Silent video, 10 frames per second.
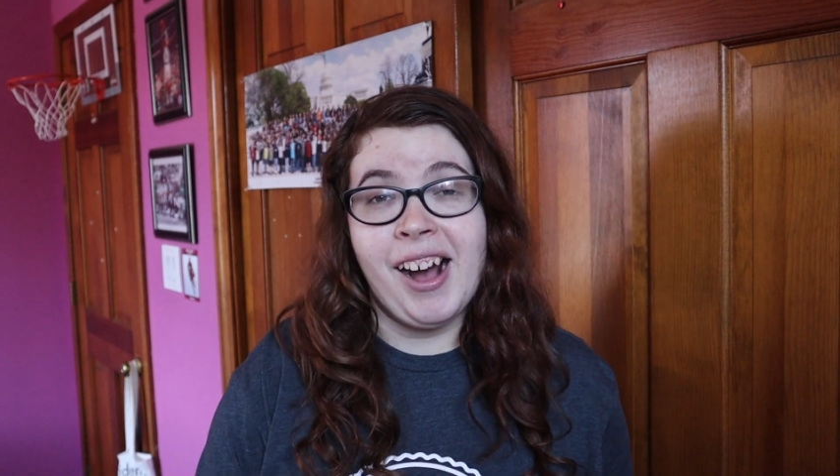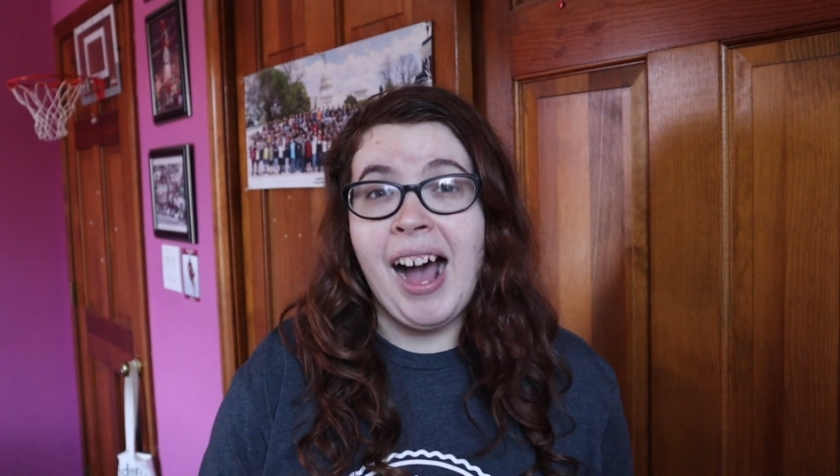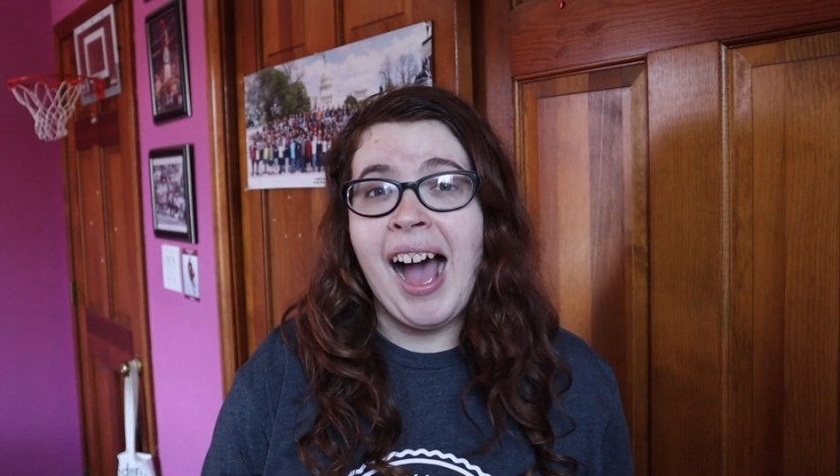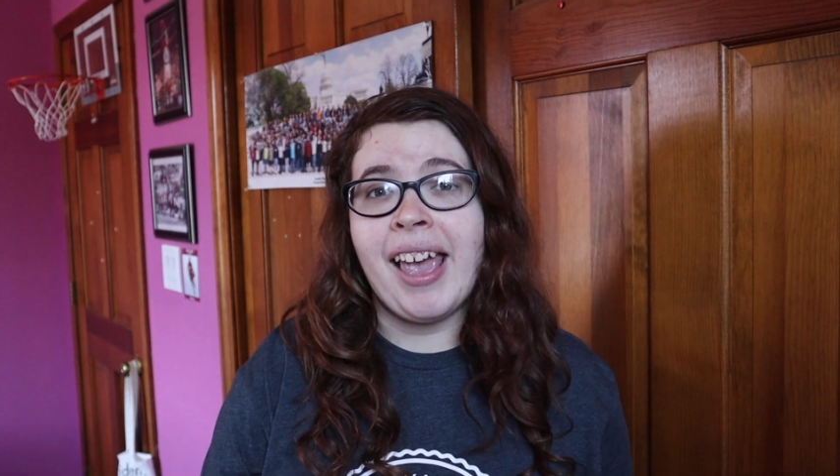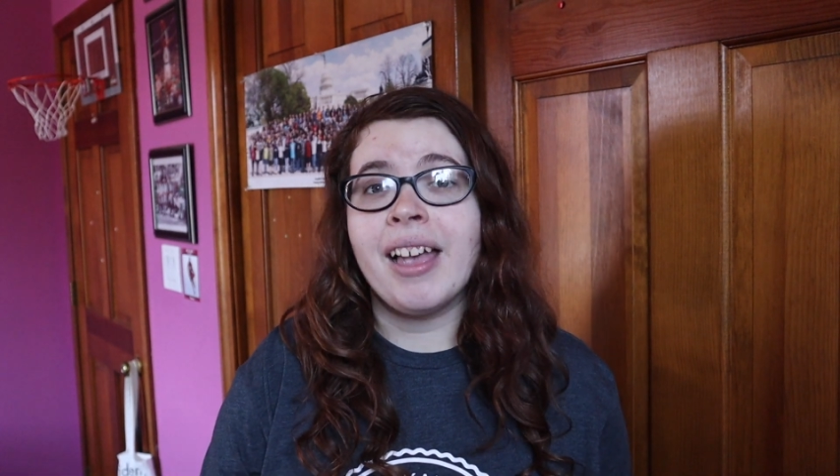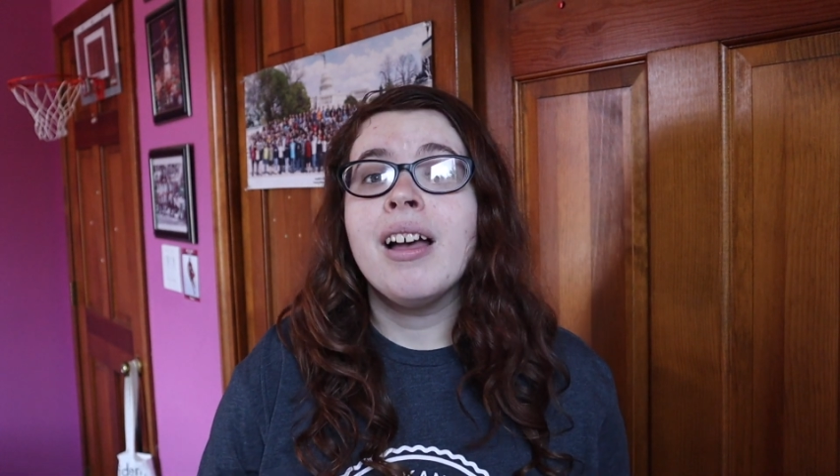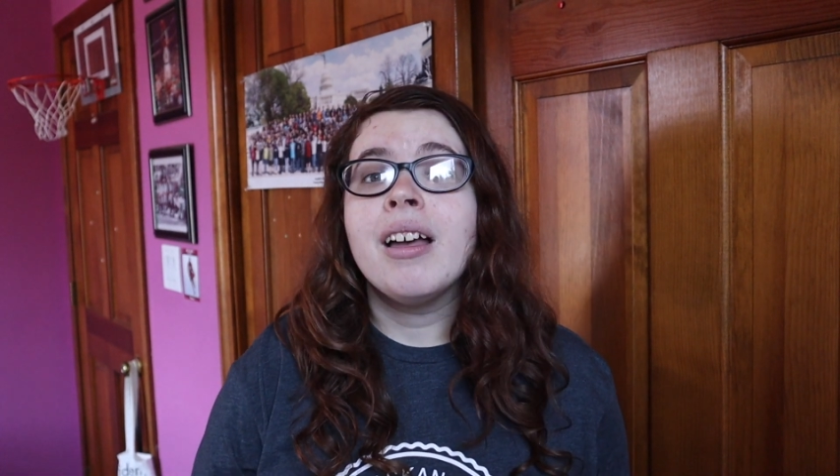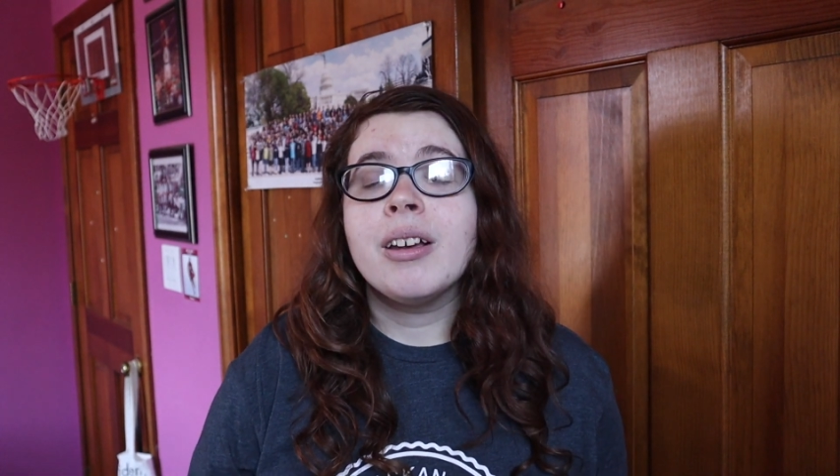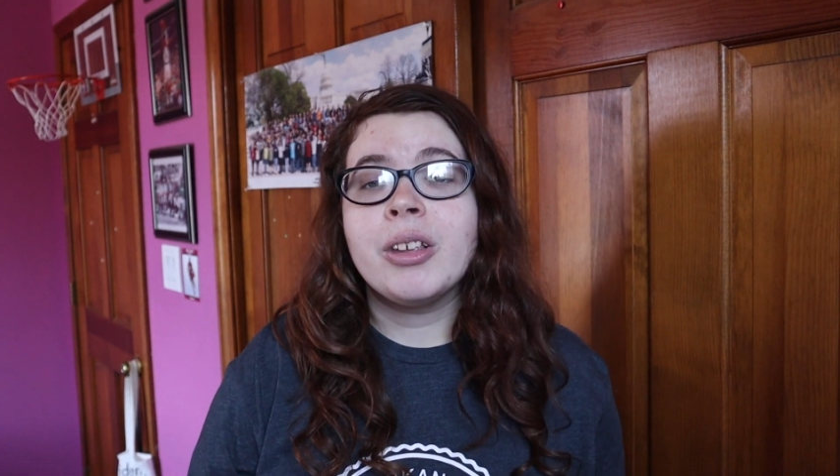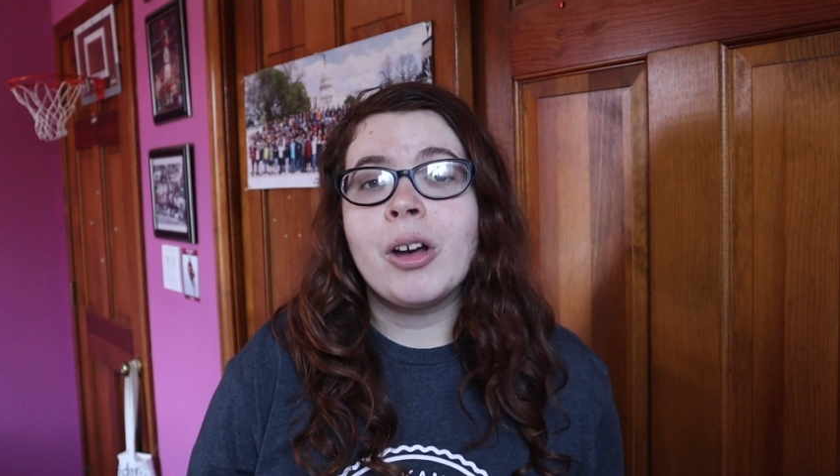I,
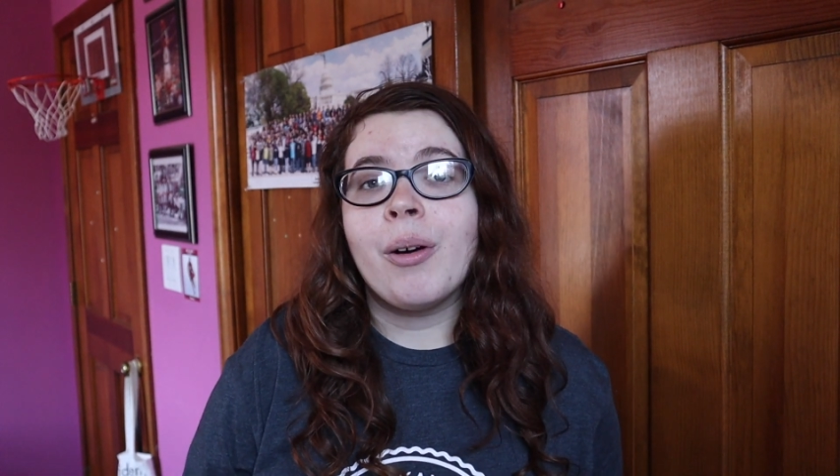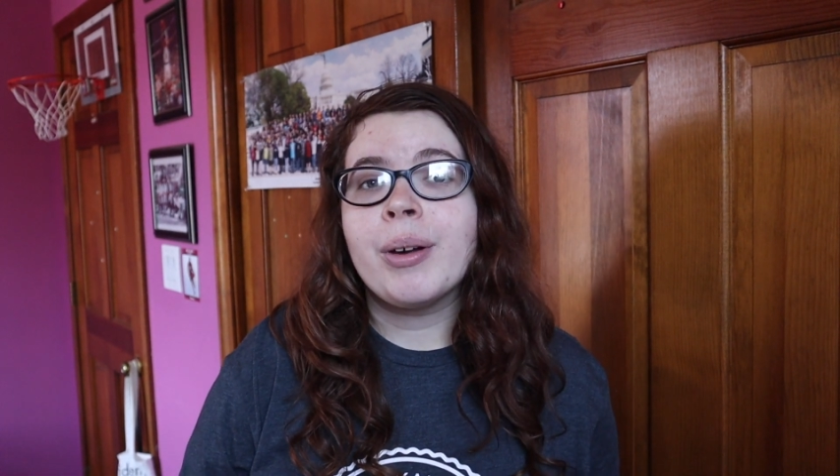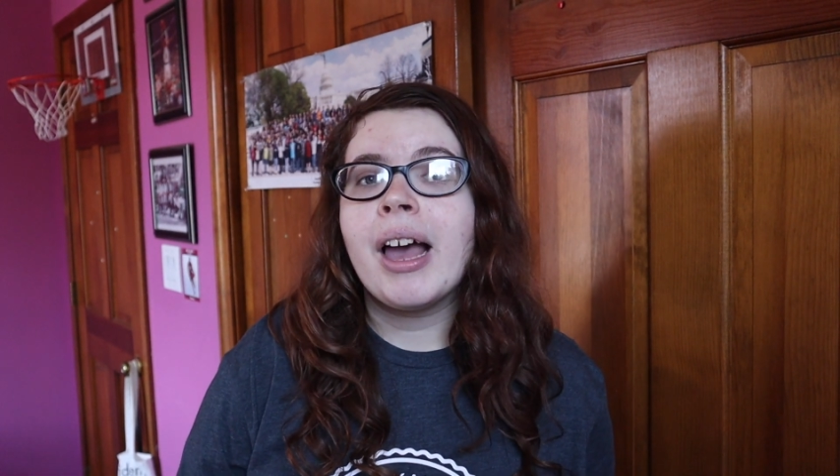you know,